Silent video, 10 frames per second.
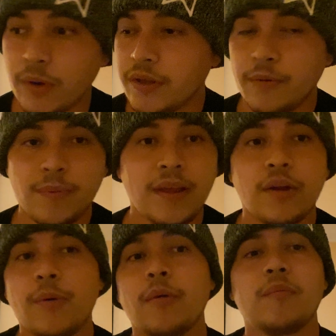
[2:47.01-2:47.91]
When you're playing
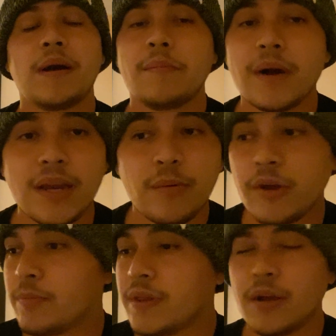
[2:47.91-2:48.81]
around with my money, when
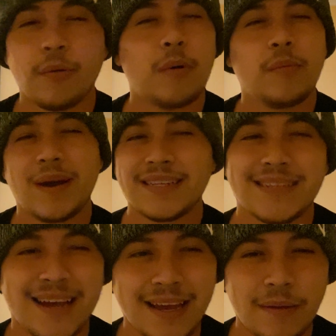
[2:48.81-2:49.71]
you're playing around with my
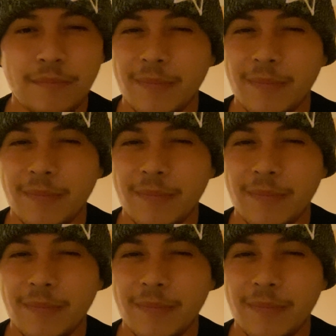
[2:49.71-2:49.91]
time,